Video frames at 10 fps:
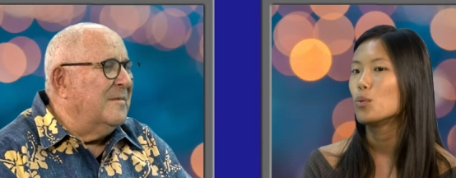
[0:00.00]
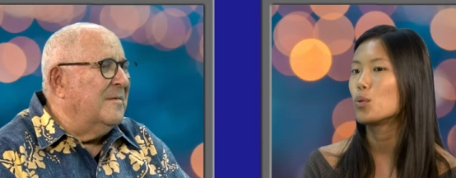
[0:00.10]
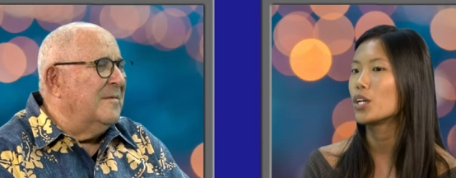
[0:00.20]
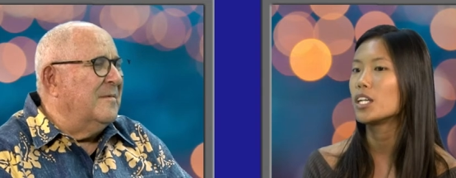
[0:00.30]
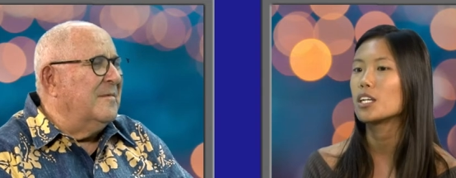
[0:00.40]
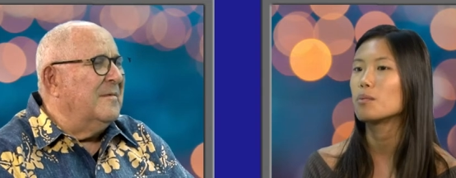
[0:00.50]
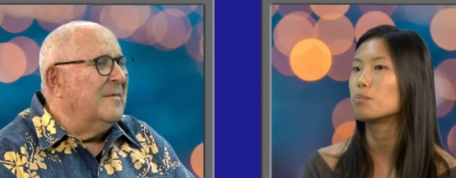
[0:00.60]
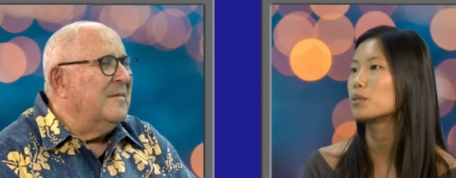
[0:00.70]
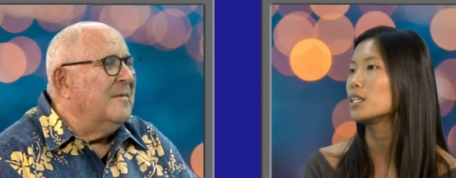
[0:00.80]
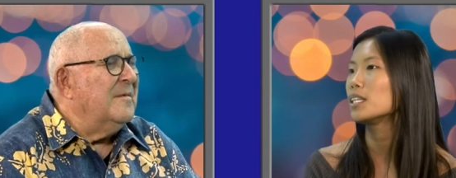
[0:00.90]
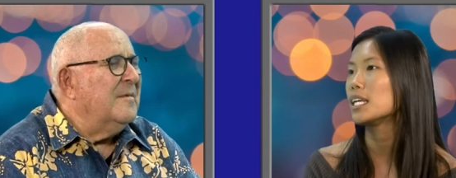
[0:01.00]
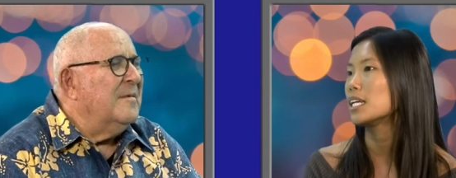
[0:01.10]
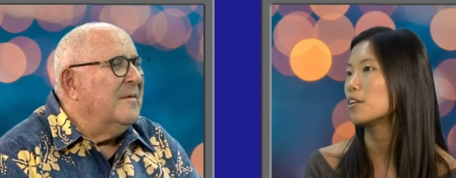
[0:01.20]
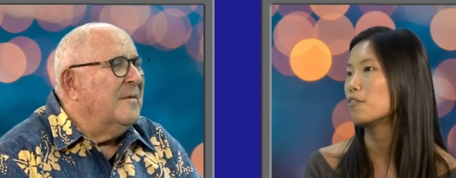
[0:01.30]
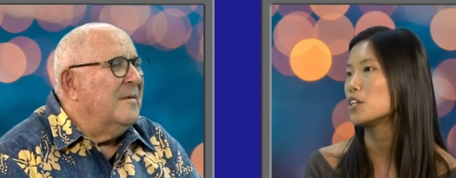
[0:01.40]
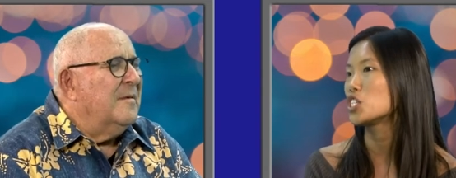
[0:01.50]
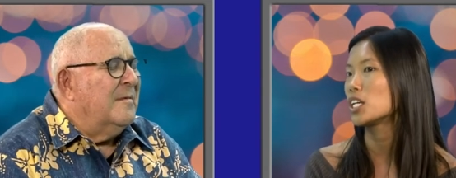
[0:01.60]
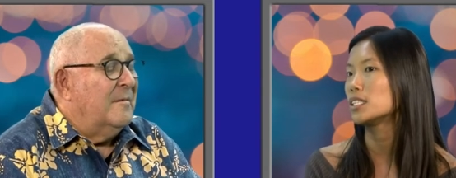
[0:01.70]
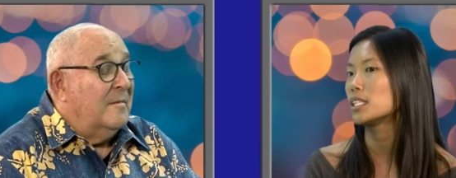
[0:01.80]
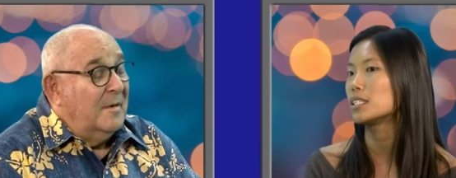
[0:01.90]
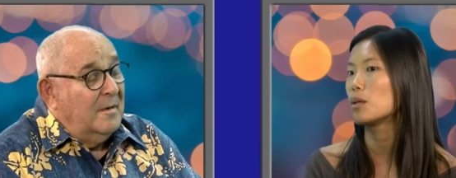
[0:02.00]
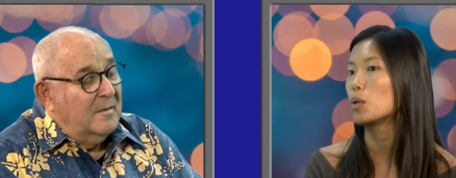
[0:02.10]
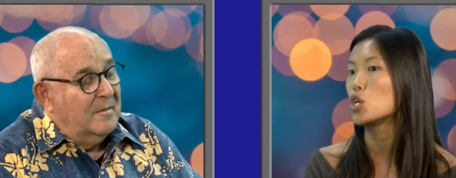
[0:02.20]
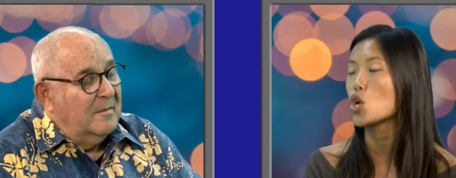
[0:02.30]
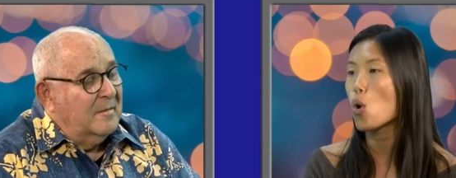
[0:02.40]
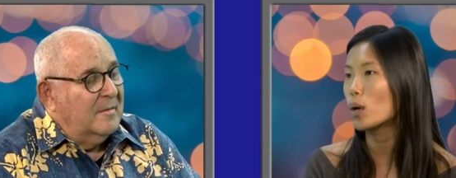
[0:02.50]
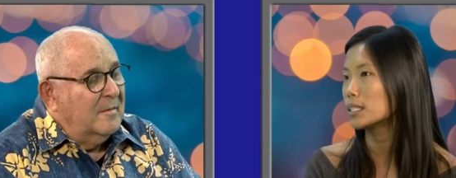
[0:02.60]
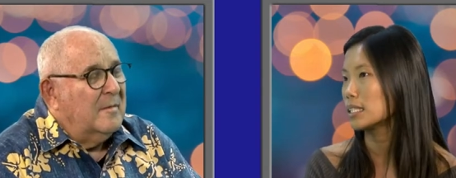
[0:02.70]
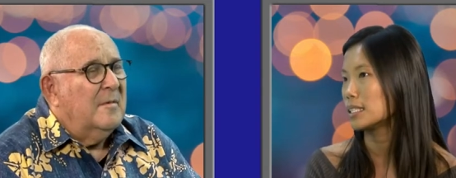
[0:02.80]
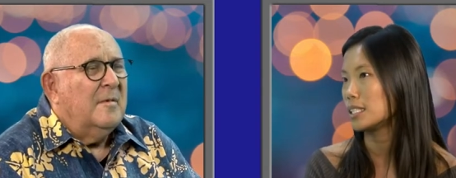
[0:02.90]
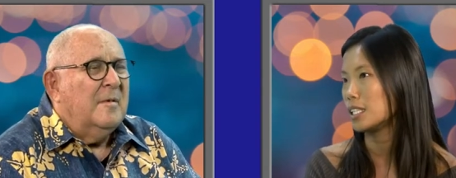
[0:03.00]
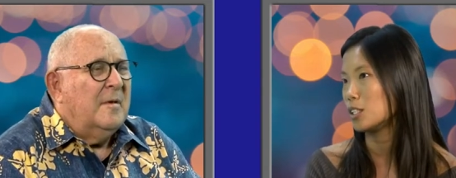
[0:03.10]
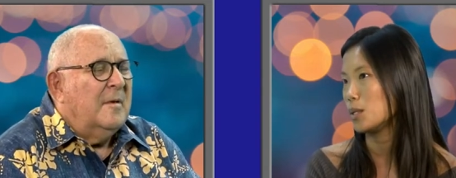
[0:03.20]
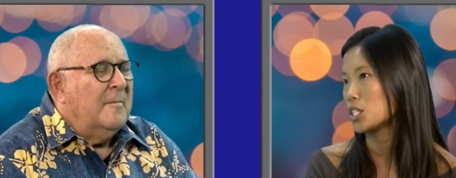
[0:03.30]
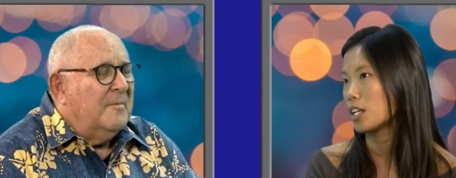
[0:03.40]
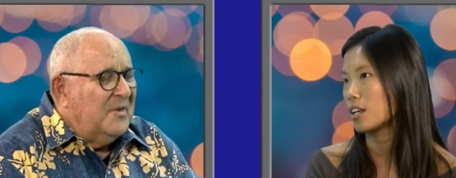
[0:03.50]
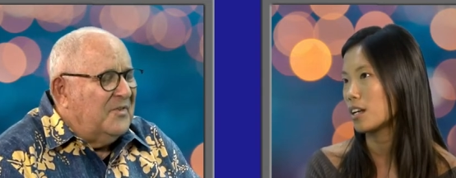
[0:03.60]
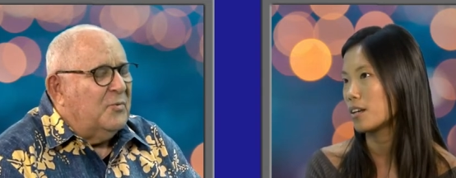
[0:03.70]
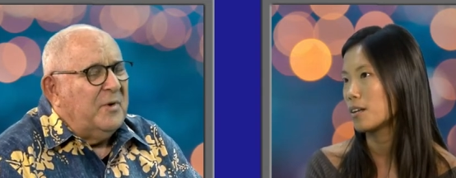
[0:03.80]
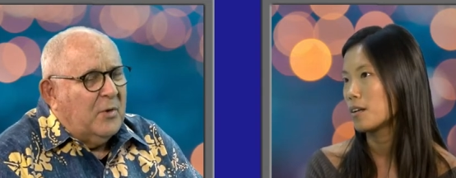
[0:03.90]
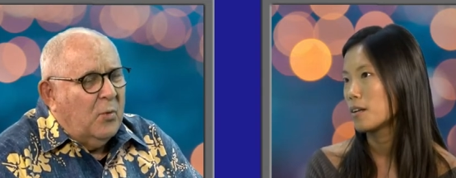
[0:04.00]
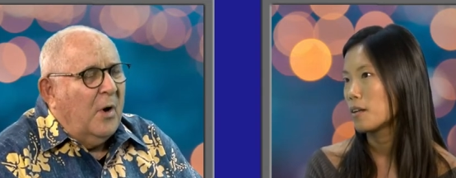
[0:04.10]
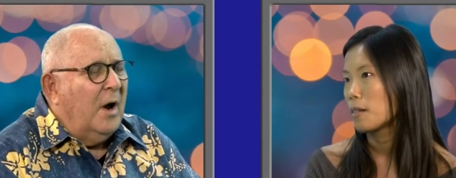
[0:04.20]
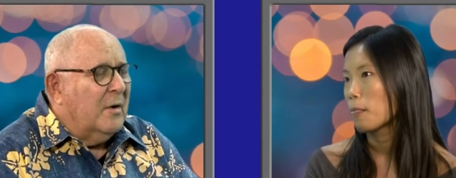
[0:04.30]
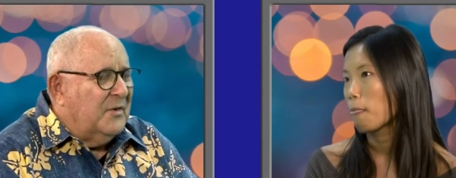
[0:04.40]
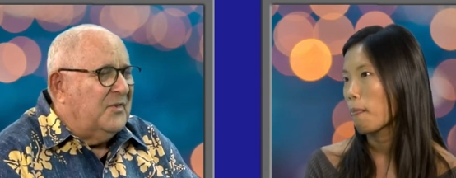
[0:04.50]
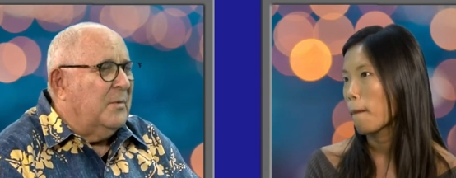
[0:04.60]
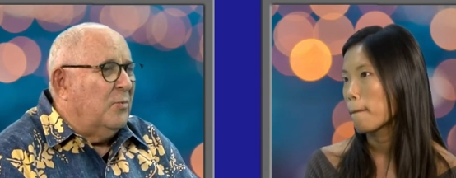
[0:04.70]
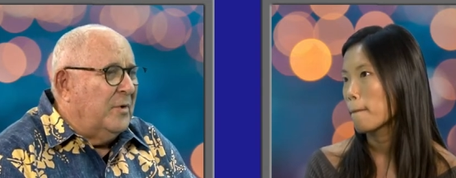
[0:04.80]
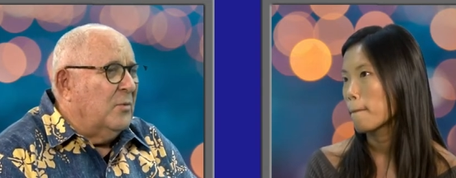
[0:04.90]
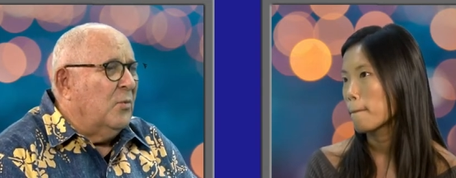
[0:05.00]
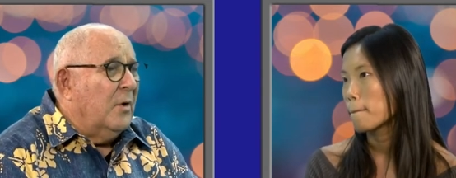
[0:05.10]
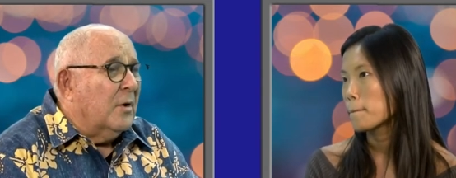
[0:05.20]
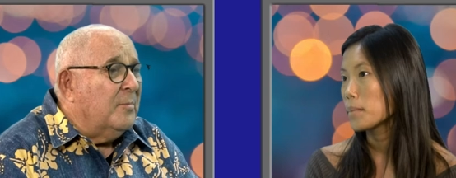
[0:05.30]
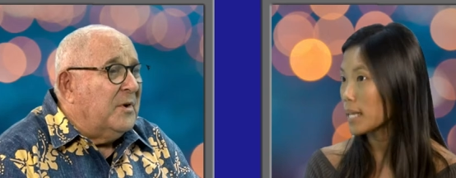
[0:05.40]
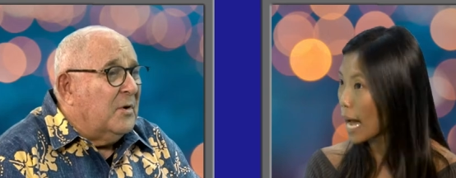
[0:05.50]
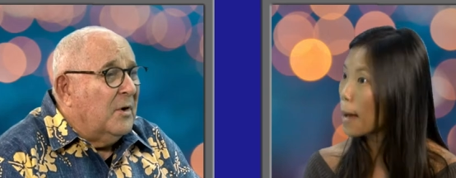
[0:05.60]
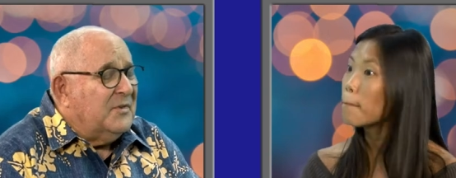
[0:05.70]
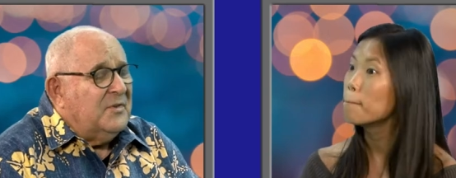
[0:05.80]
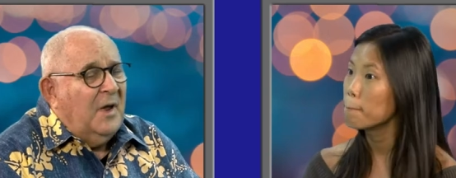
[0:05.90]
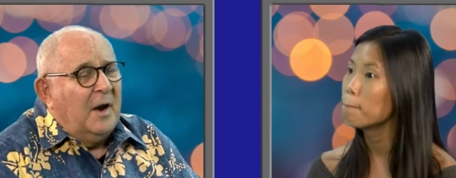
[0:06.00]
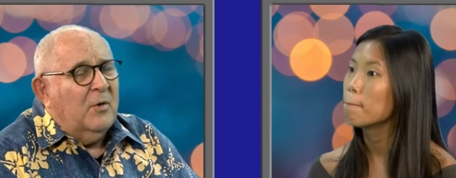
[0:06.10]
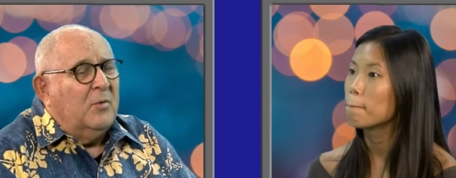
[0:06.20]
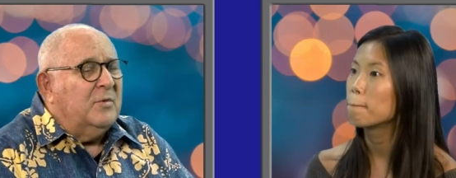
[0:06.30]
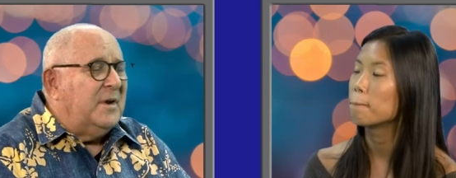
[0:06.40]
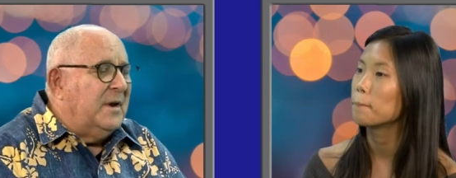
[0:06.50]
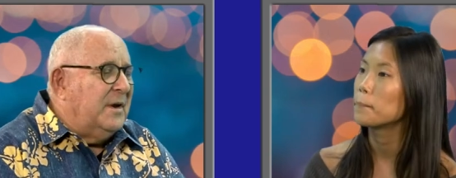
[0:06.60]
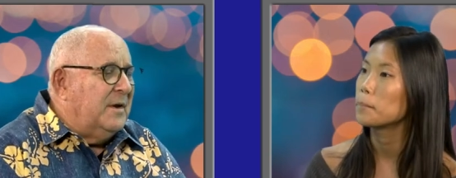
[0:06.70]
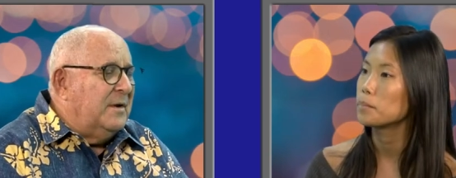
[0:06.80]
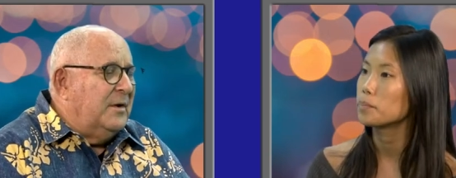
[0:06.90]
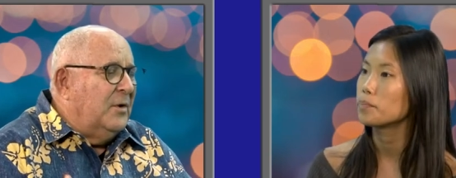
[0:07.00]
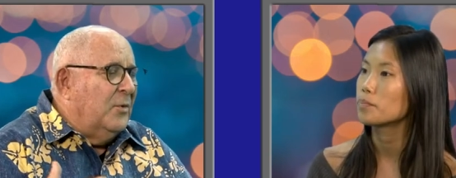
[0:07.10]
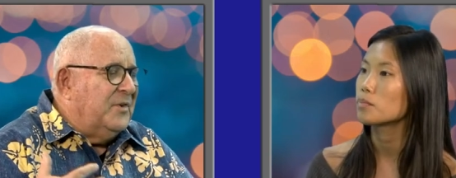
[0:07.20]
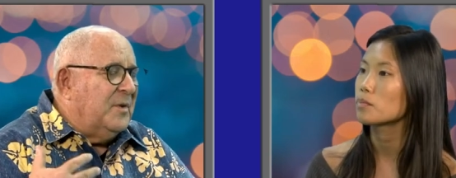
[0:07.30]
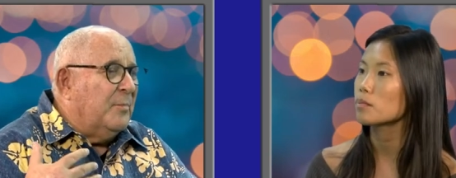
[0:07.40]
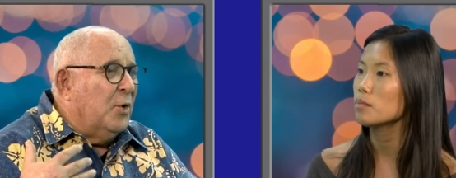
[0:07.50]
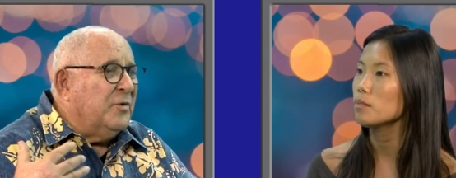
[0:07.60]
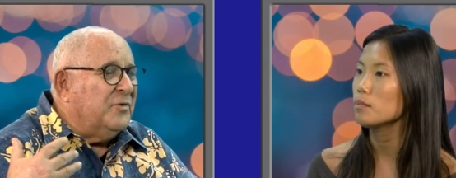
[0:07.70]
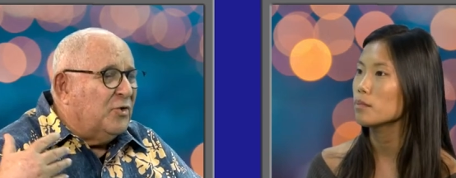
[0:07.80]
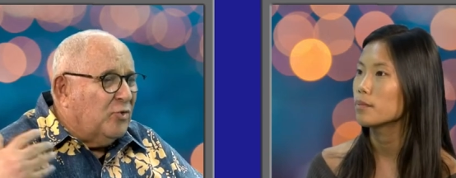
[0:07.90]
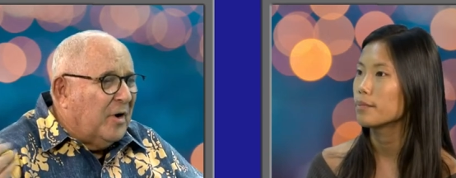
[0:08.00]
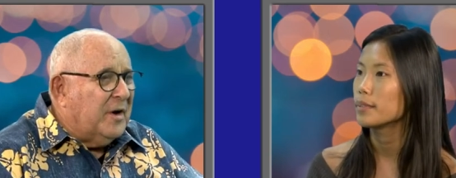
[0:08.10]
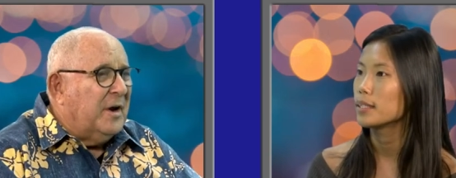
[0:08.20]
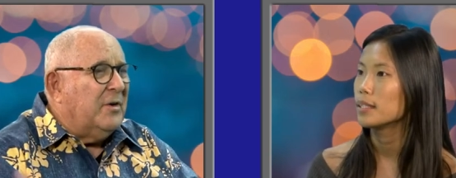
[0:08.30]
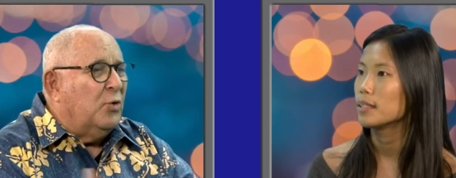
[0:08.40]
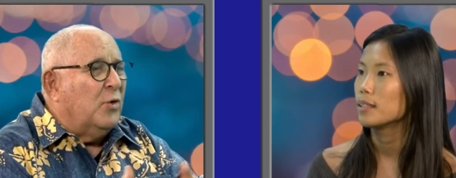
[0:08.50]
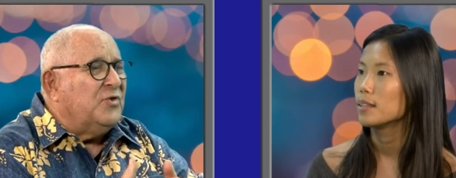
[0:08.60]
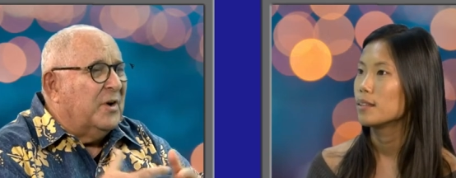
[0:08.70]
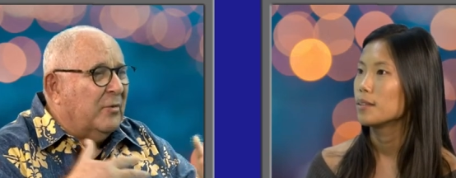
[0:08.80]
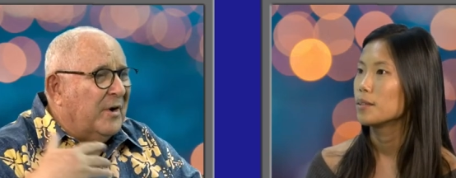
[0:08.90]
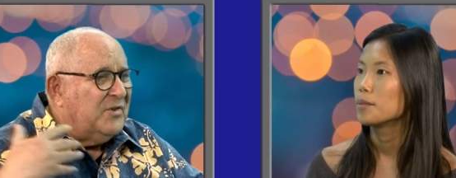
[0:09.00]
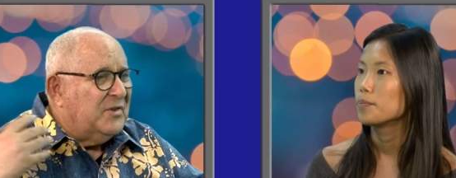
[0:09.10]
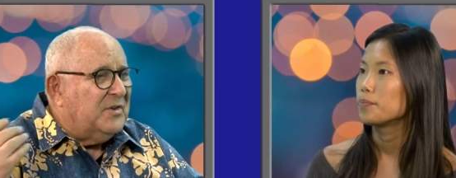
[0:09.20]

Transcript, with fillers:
Speaker 1: we're in a completely inefficient system where mm. no one's listening to each other. This
Speaker 2: requires some real work because yeah. not only you know is the burden to try to get your generation